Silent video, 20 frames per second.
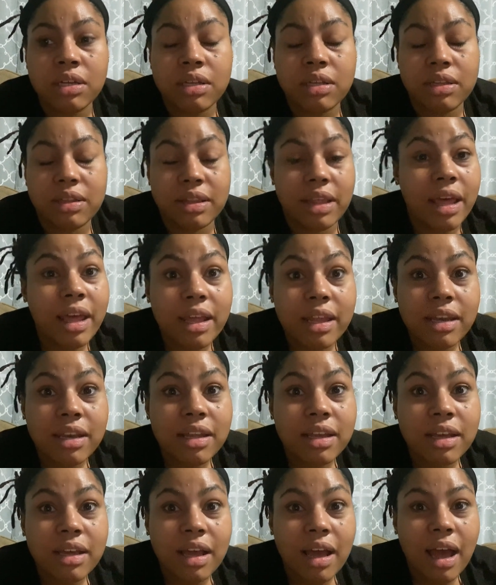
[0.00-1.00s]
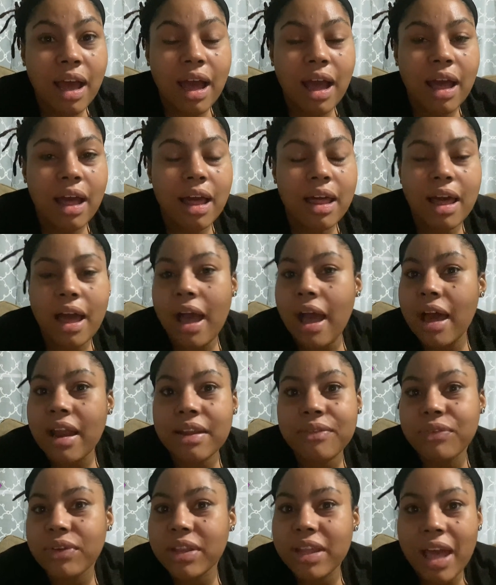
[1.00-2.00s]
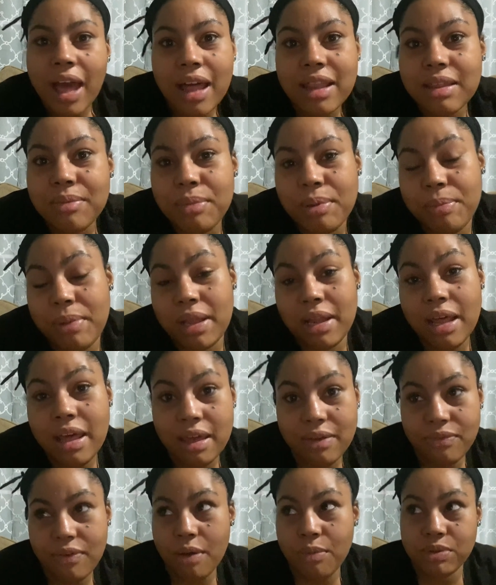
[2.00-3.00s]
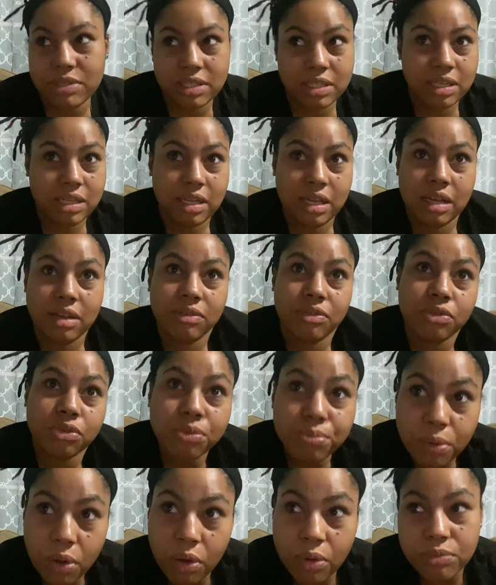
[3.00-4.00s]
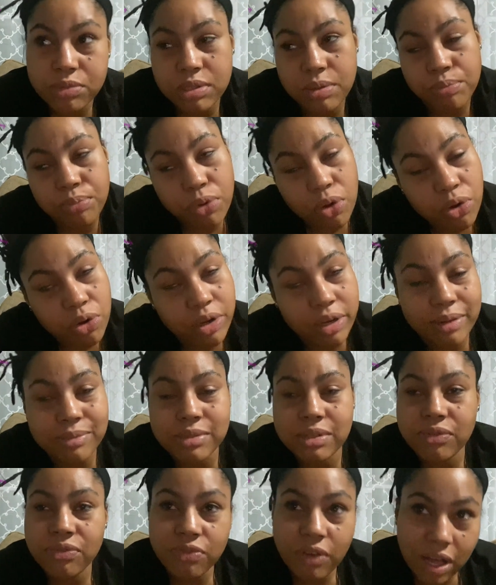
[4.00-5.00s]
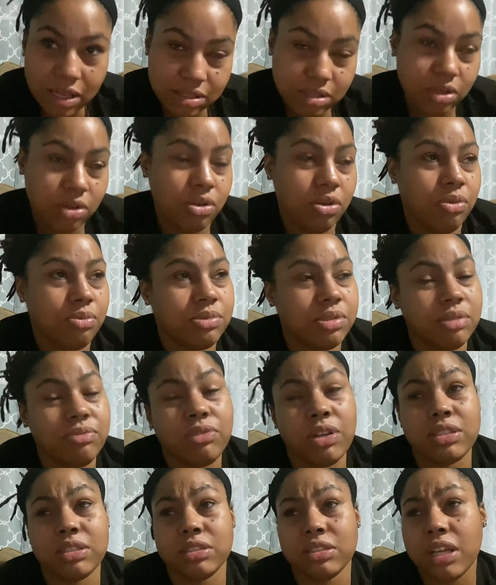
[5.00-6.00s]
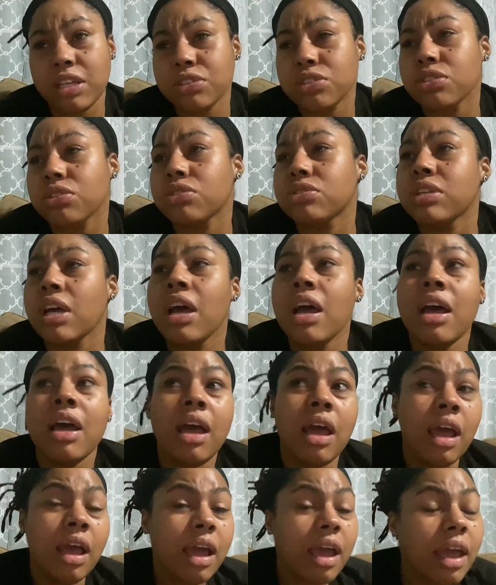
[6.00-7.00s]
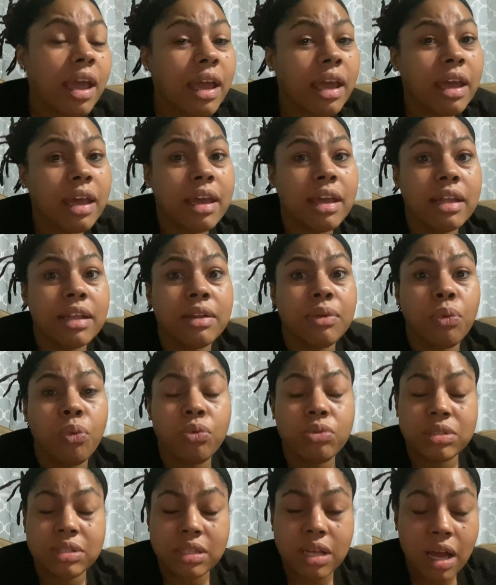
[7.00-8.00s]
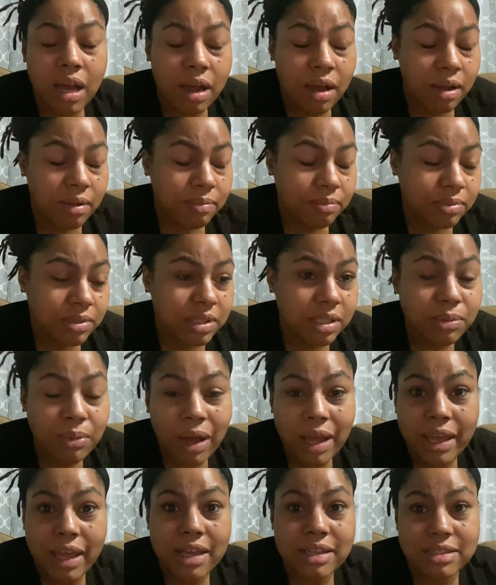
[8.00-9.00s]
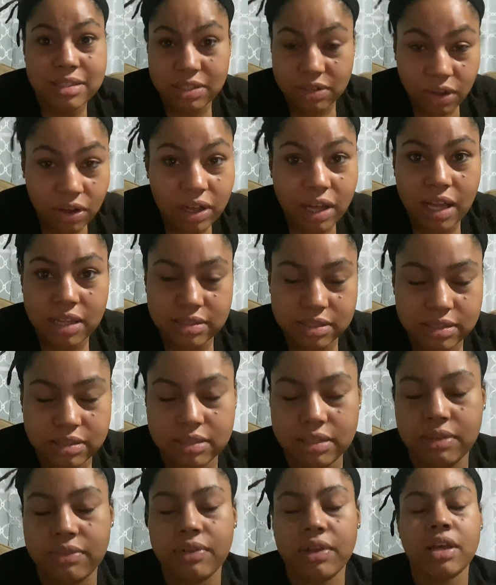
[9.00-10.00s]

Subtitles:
then, I hadn't really had them in my life. I was in and out of group homes and programs and foster homes and residentials and DYS and all kinds of stuff.